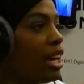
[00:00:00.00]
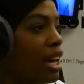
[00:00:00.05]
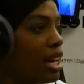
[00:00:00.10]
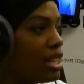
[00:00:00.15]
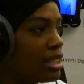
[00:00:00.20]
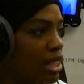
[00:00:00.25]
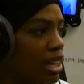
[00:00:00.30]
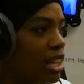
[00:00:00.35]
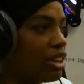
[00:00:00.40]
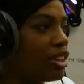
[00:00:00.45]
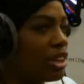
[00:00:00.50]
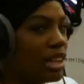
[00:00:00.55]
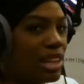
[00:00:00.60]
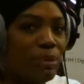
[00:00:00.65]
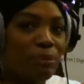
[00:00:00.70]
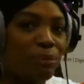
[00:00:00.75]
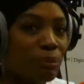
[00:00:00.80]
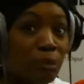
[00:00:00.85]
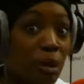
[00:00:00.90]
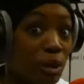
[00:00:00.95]
And then I got
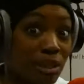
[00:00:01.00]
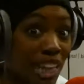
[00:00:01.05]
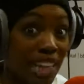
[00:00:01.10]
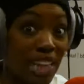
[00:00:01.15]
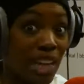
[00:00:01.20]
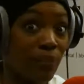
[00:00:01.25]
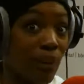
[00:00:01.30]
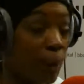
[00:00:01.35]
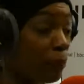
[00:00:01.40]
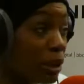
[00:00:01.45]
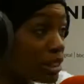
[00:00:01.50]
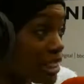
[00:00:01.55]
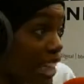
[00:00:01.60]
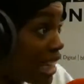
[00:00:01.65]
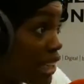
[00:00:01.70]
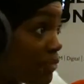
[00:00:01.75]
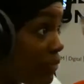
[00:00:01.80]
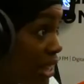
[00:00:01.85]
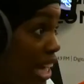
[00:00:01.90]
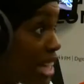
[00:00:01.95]
it. Not saying nothing. I'm not
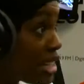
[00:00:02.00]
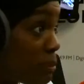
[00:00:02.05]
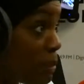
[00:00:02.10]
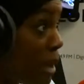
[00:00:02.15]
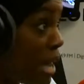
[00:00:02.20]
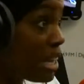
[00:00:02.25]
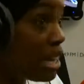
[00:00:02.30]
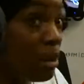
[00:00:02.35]
saying nothing against men.